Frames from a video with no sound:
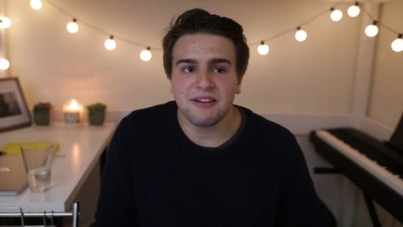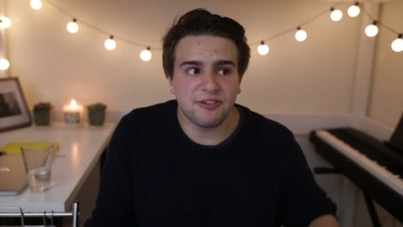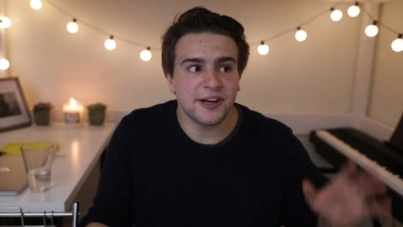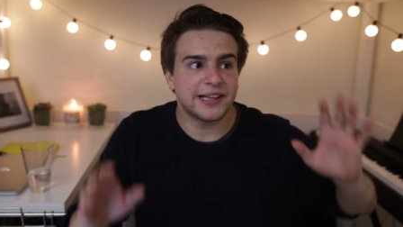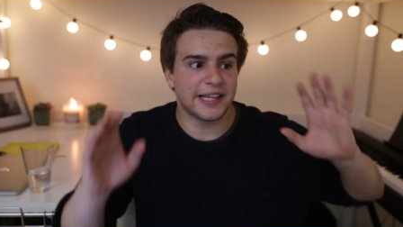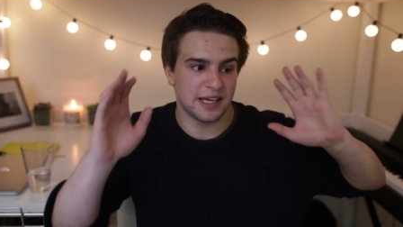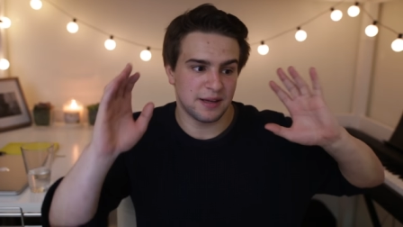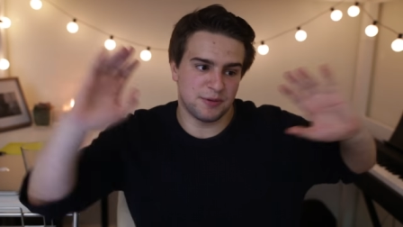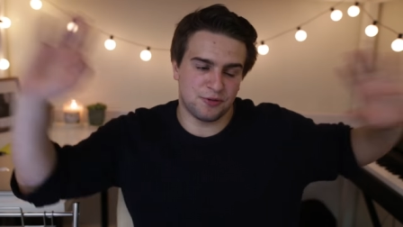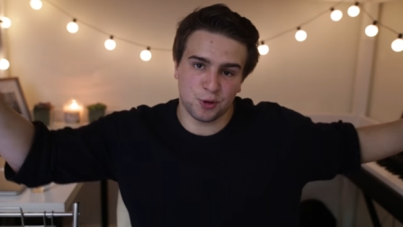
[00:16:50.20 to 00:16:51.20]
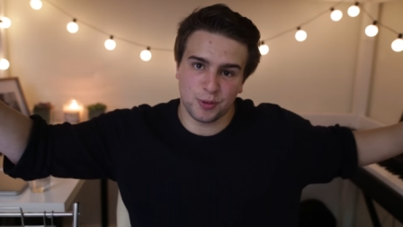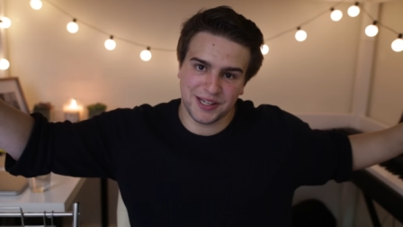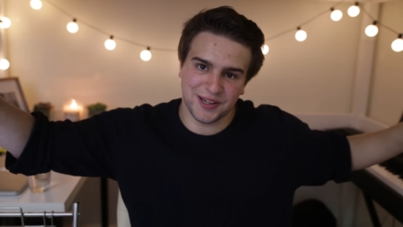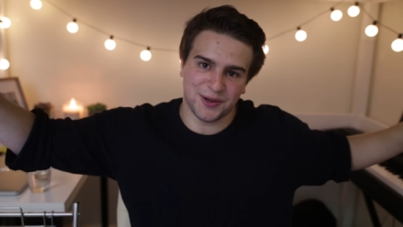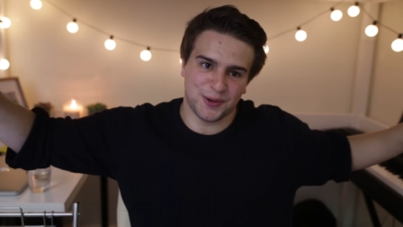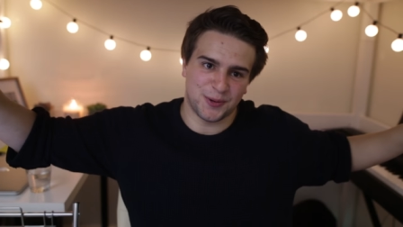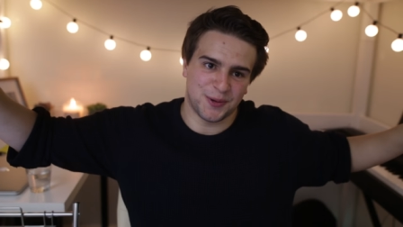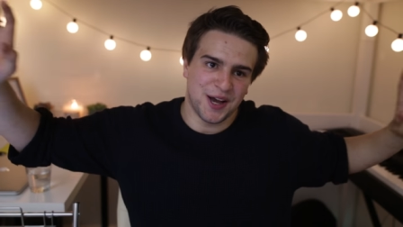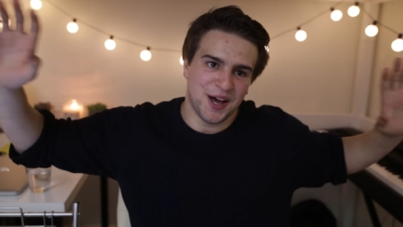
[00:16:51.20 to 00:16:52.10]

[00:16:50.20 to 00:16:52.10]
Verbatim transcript: And finally, before we go,